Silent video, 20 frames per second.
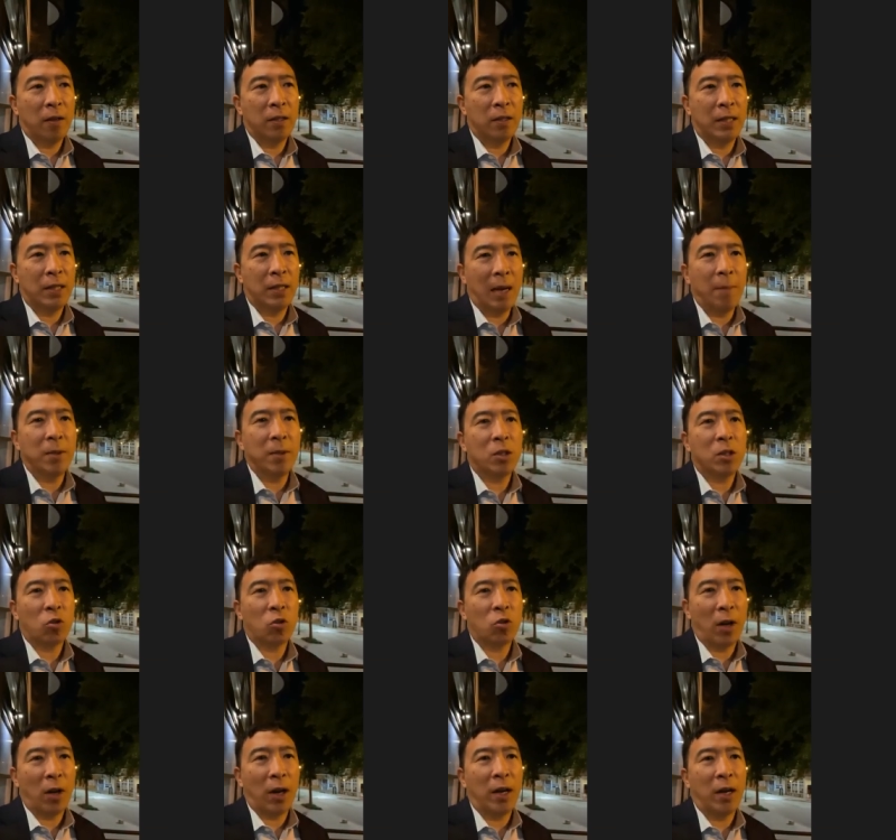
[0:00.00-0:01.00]

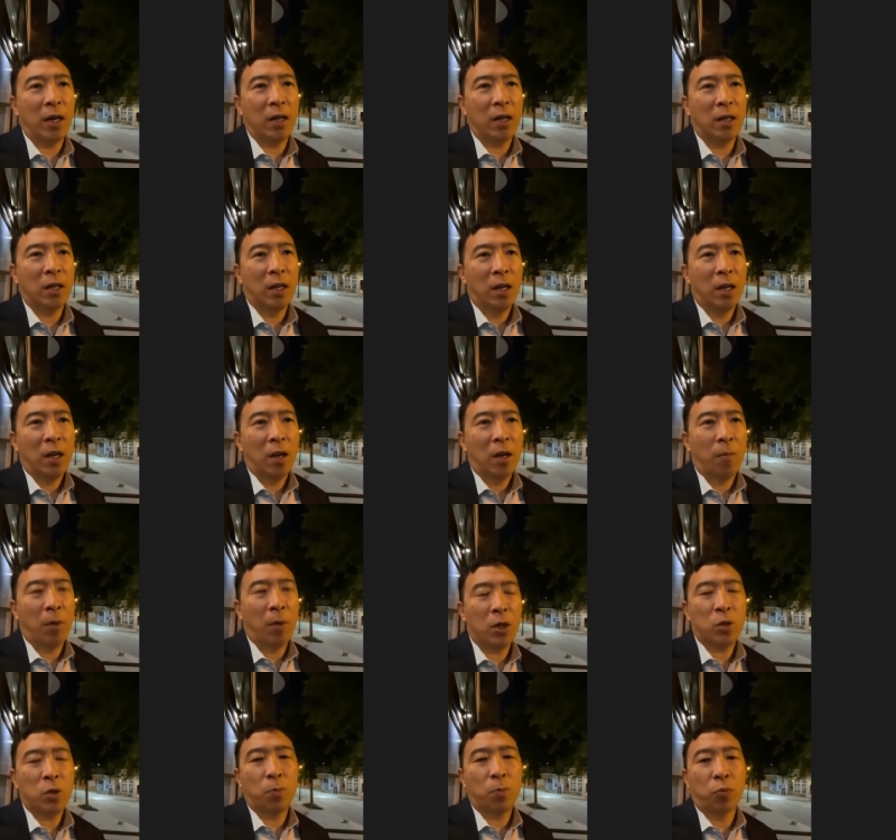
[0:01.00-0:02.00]
demonstrated
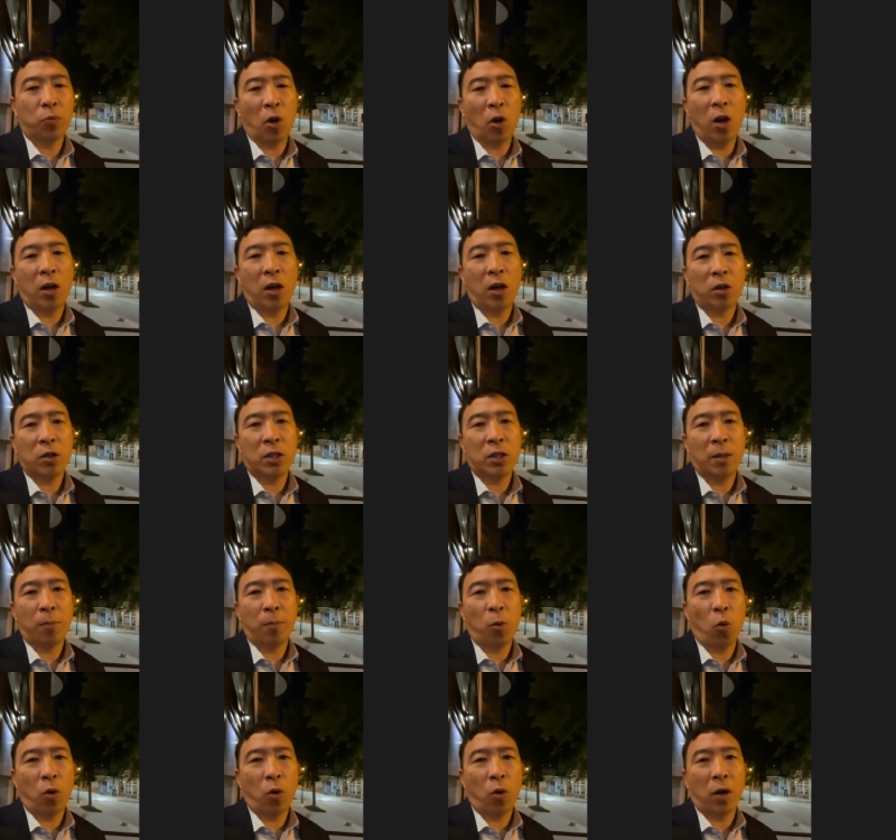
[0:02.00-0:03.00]
much broader
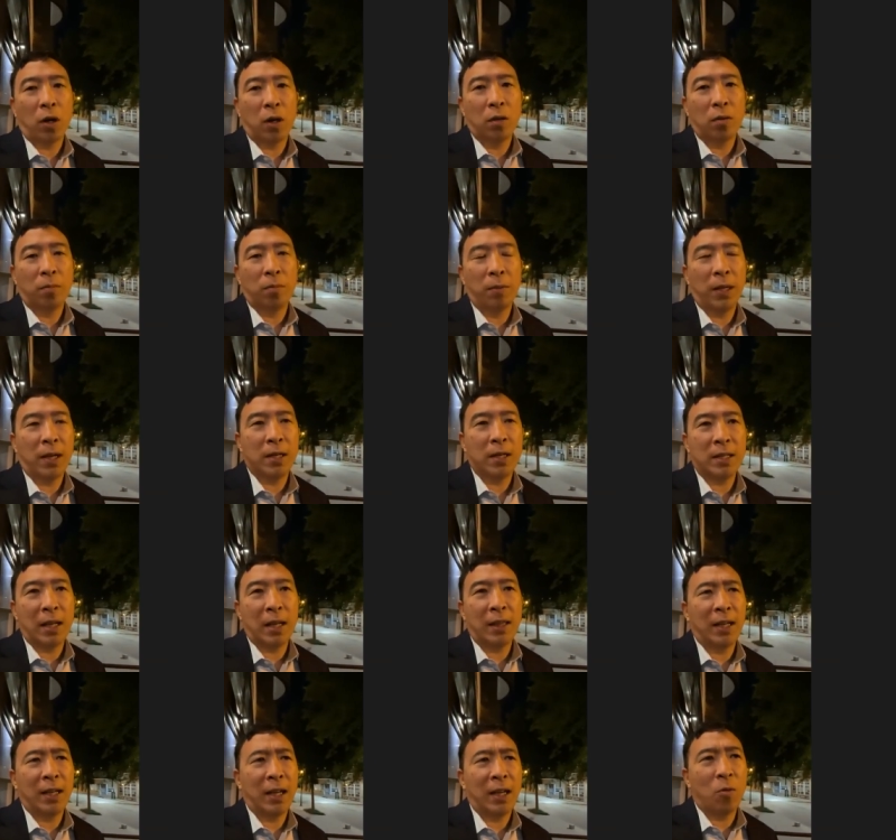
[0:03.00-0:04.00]
support, because I
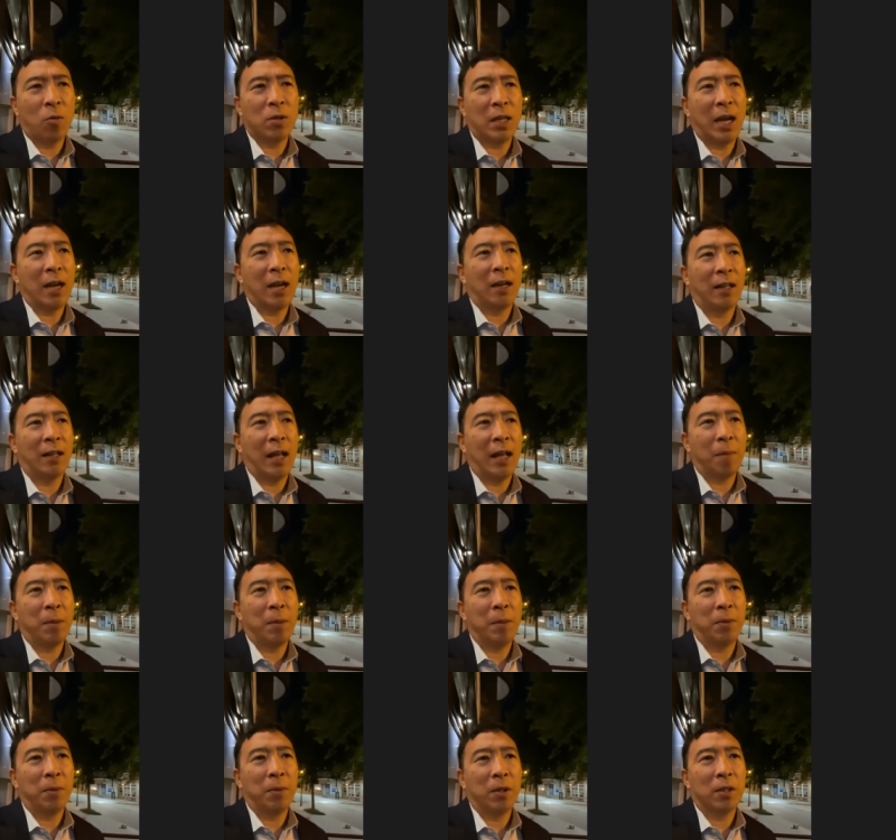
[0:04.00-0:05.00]
think I was on a lot of
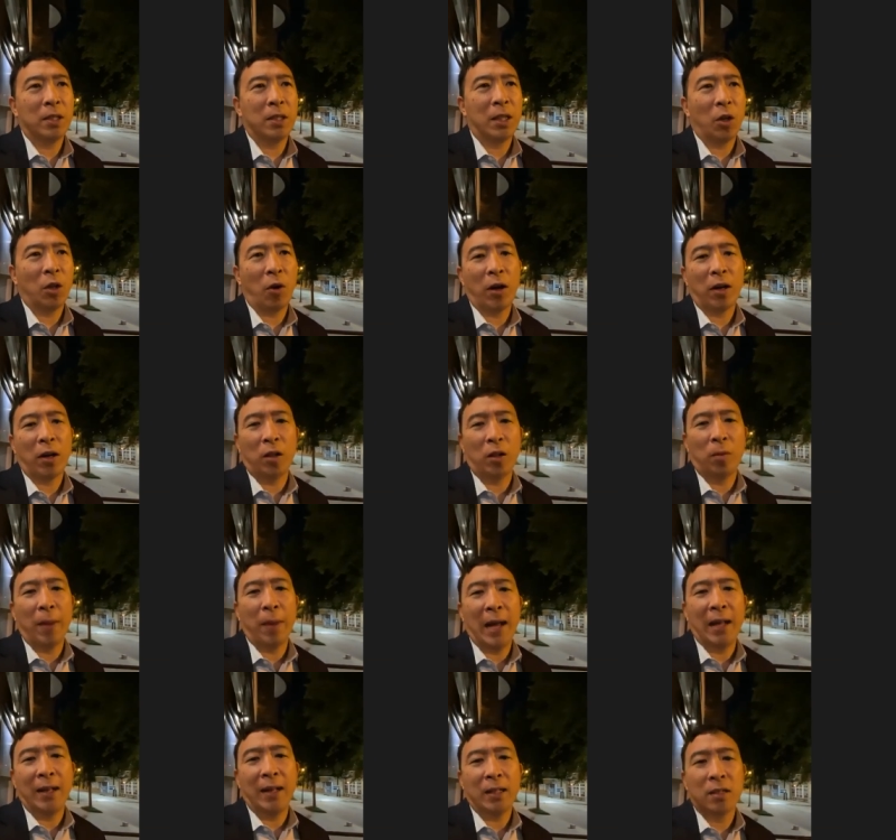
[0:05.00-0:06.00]
people's theoretical
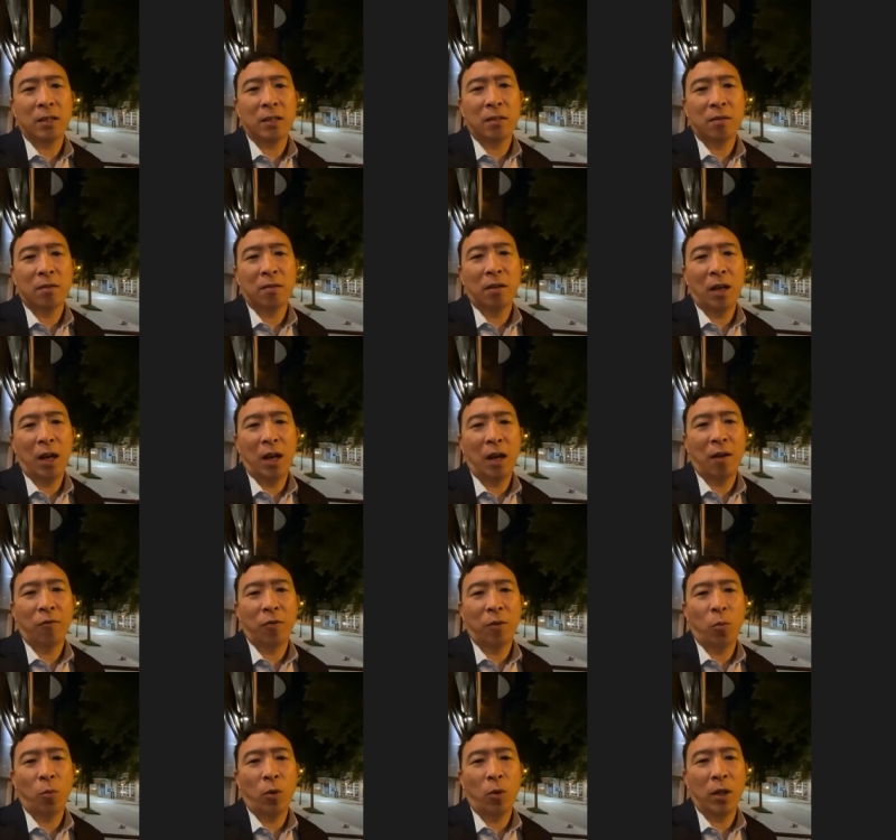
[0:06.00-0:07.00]
ballots
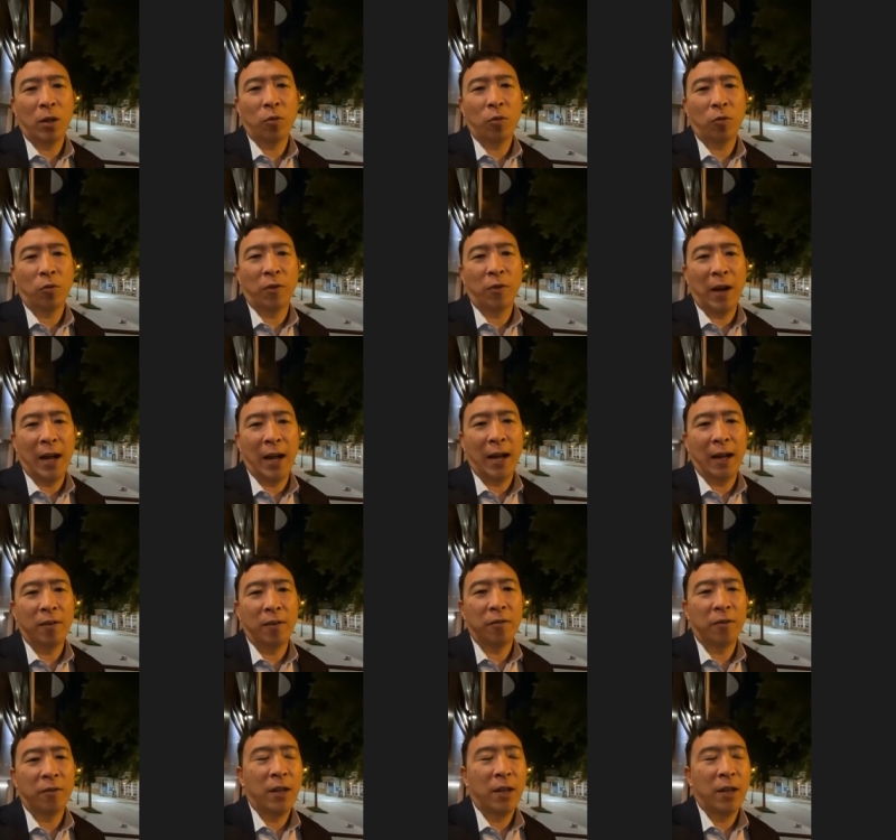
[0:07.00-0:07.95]
from 1 through 5.